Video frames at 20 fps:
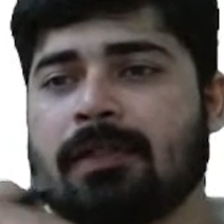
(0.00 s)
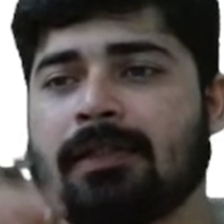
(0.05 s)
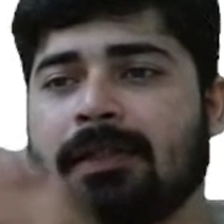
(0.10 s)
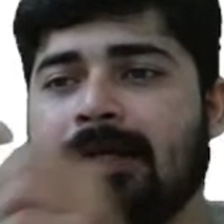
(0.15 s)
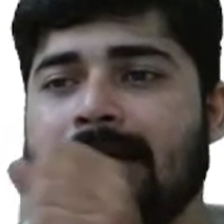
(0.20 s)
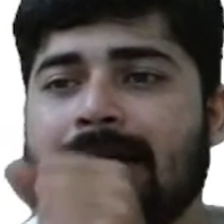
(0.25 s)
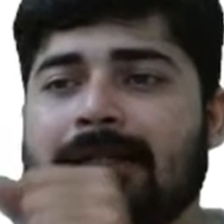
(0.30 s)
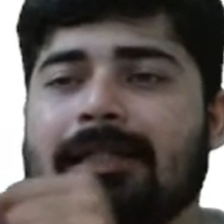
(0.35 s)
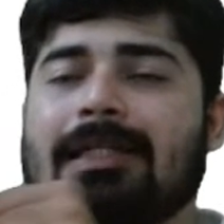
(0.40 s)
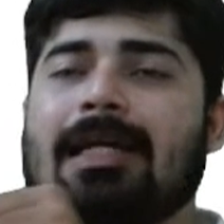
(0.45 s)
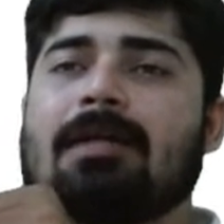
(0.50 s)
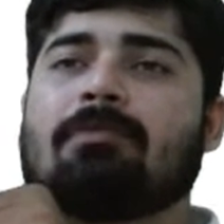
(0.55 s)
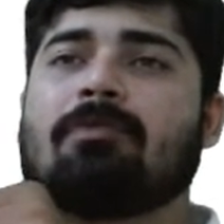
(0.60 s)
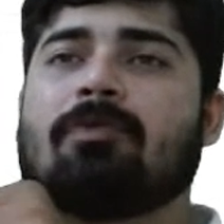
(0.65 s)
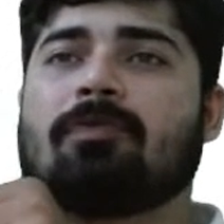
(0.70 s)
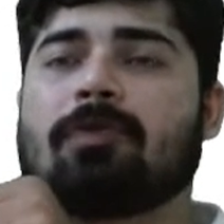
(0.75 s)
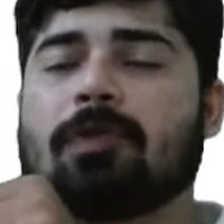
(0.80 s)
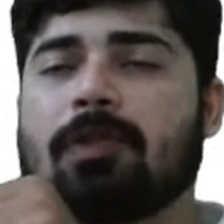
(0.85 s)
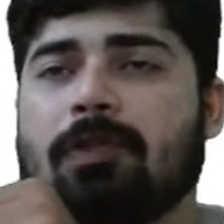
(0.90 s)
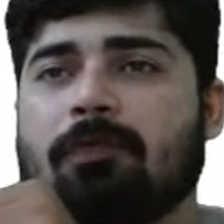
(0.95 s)
Then it can
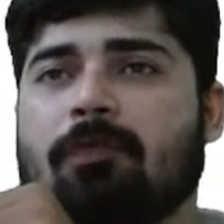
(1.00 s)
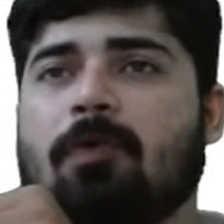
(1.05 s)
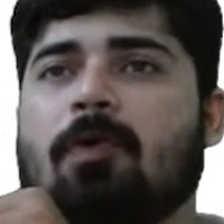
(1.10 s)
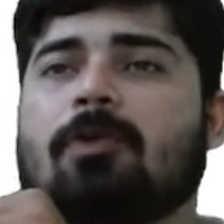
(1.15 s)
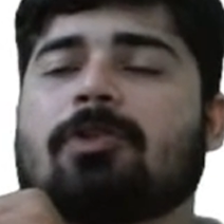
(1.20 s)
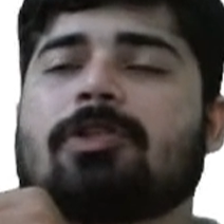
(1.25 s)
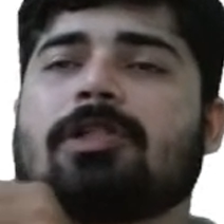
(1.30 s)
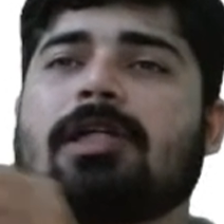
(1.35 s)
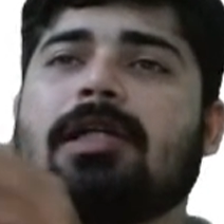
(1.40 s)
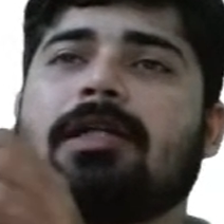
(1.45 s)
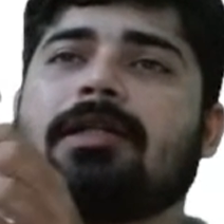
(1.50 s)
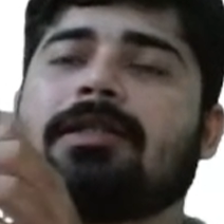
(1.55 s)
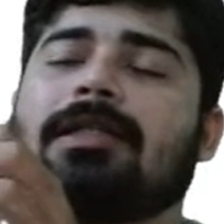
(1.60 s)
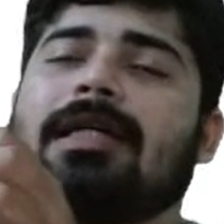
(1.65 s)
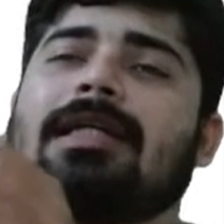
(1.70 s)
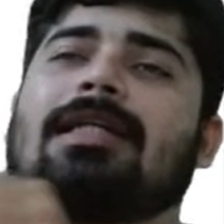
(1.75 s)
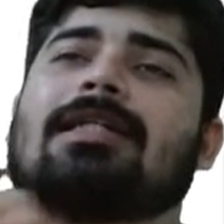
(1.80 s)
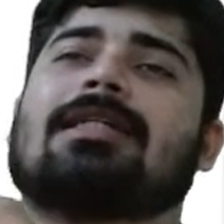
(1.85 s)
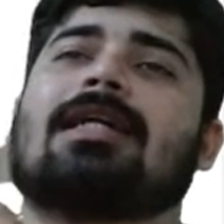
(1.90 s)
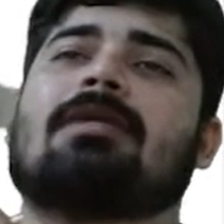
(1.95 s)
move to the fourth shell.
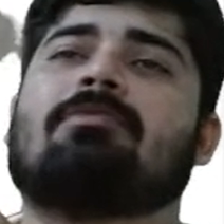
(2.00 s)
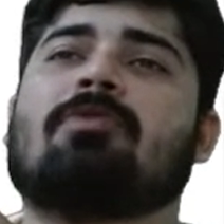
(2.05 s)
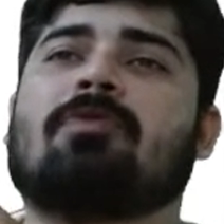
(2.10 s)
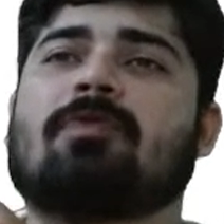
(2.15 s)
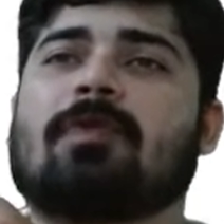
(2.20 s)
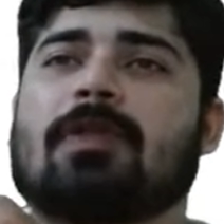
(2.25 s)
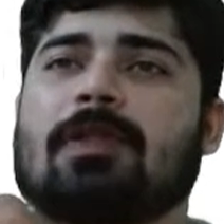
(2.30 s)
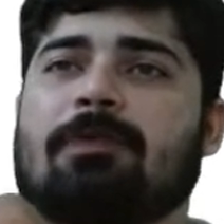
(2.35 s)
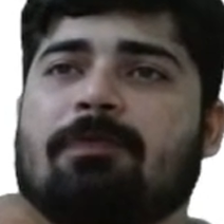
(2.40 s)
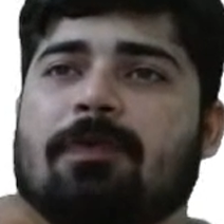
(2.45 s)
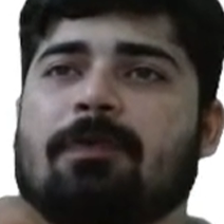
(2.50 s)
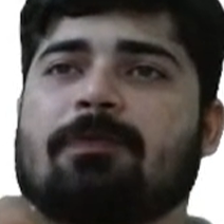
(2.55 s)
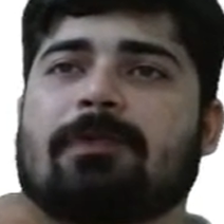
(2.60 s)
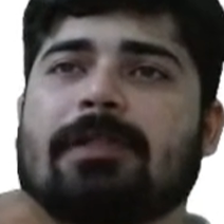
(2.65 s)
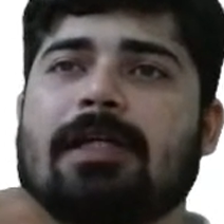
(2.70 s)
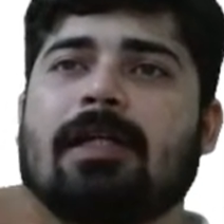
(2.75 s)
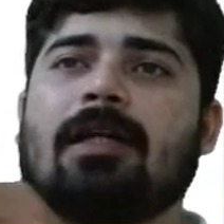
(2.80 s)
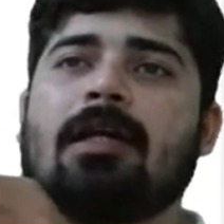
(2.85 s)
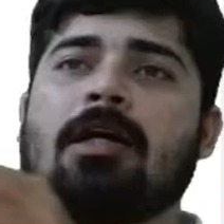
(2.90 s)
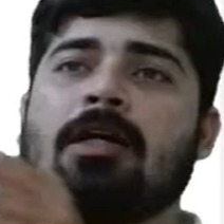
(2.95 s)
Then it can move to the fifth
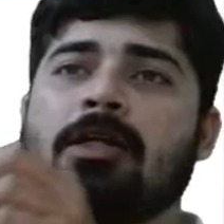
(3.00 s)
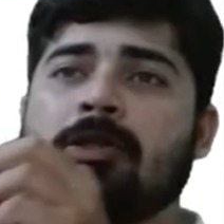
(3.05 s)
shell.